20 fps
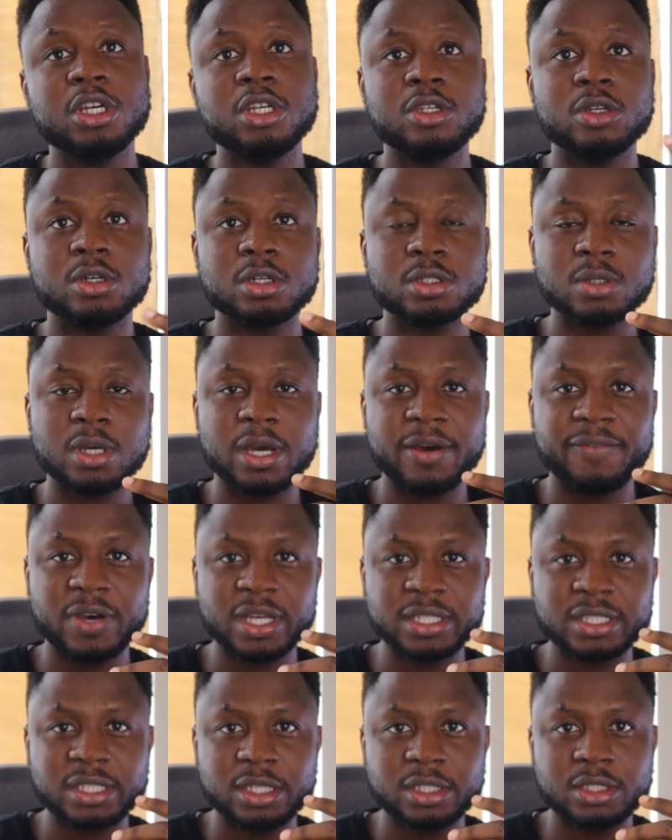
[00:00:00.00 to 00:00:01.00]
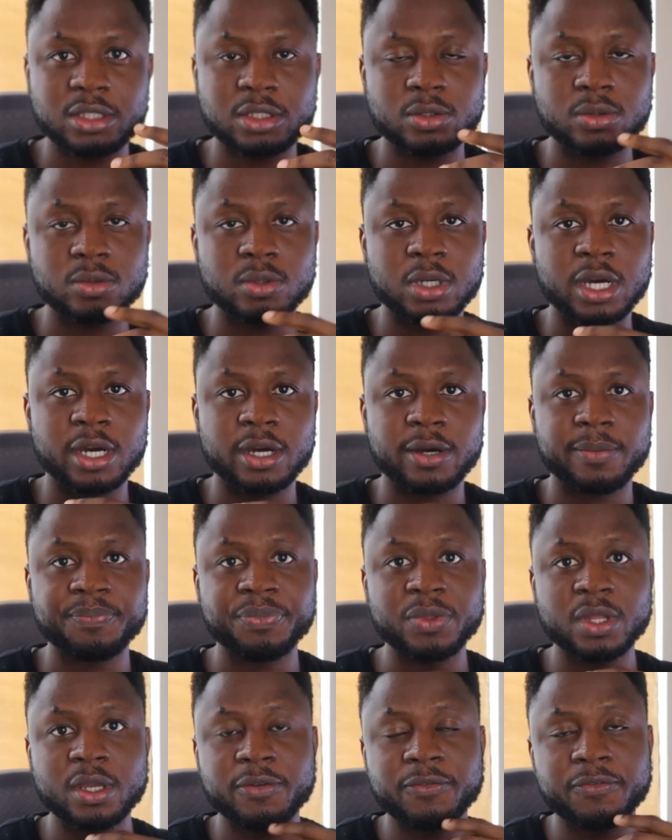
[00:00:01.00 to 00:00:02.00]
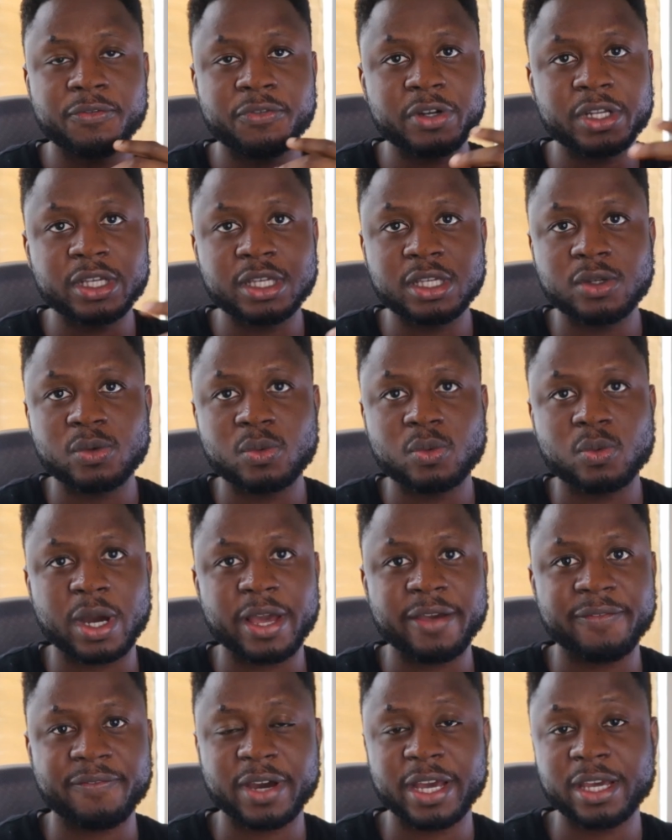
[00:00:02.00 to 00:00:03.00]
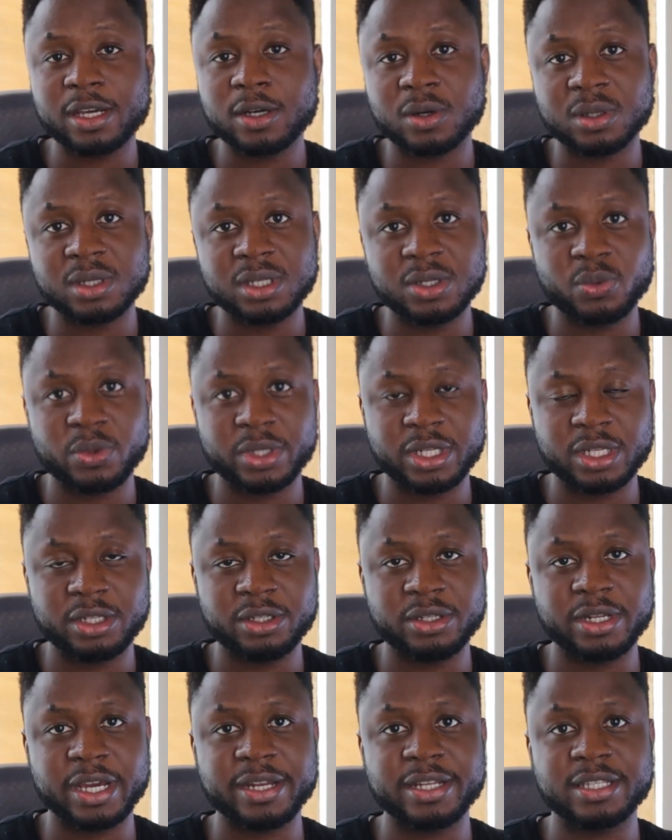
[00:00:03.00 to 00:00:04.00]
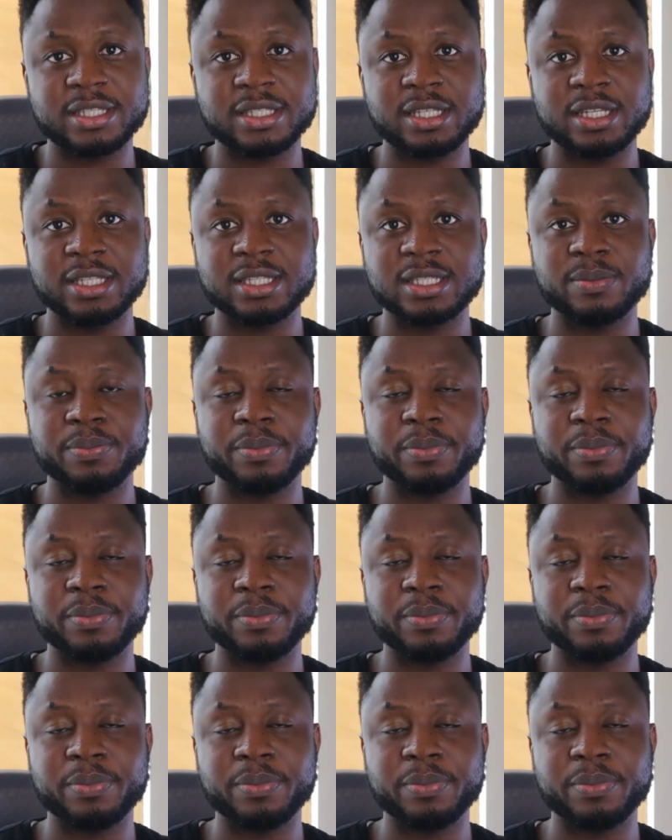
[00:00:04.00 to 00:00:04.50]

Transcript: You also have access to free Wi-Fi calling within the United States.